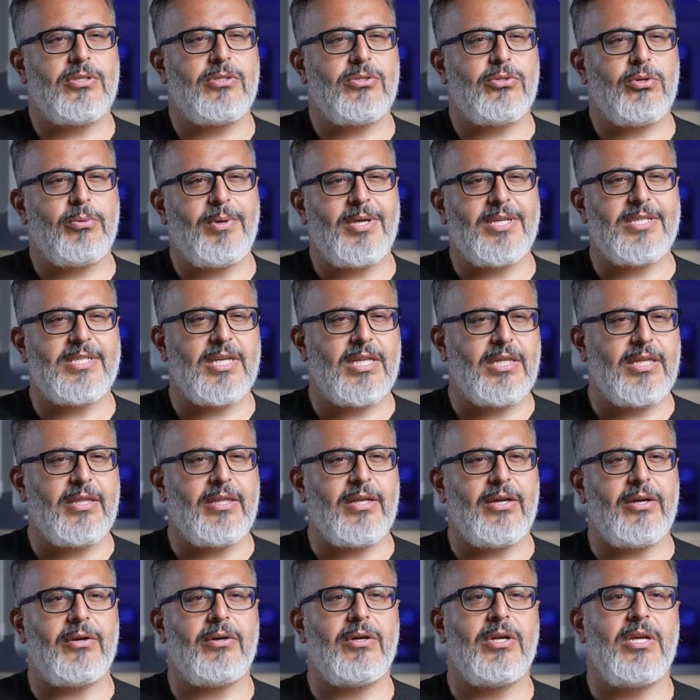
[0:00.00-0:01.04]
So basically
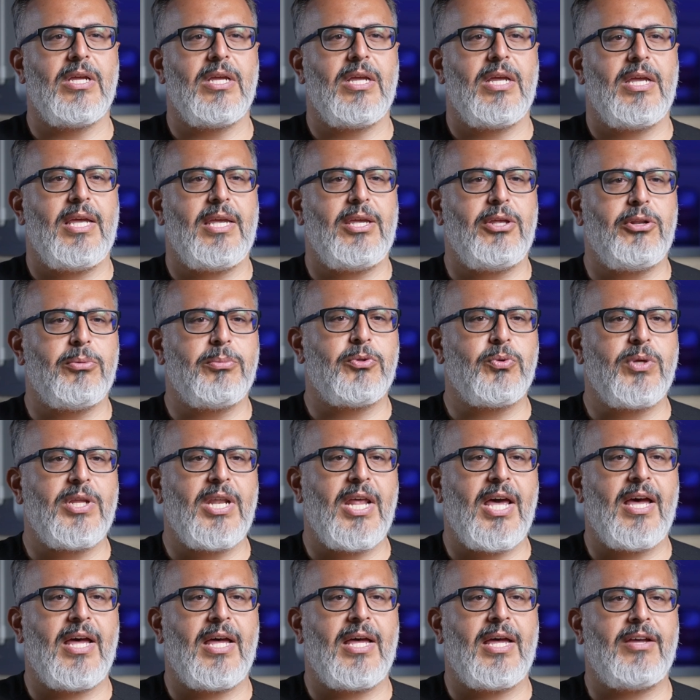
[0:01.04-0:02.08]
they're, you know, between
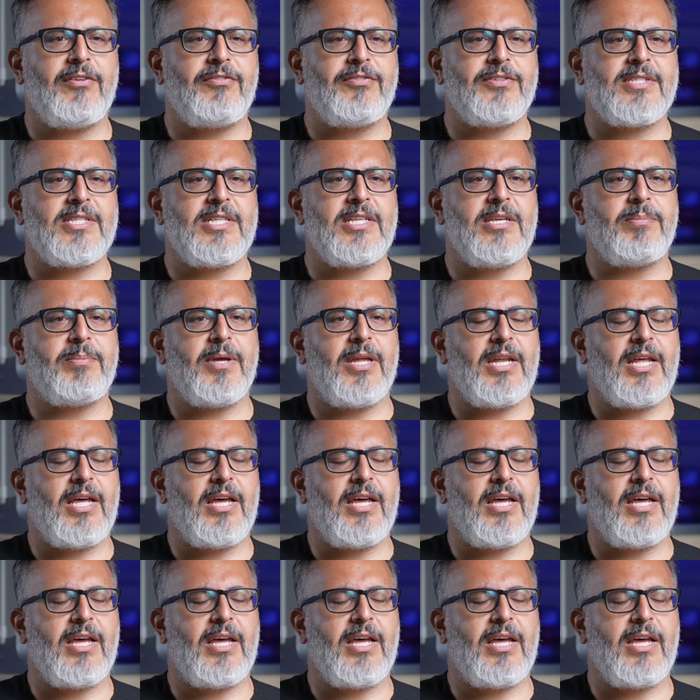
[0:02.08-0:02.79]
half asleep and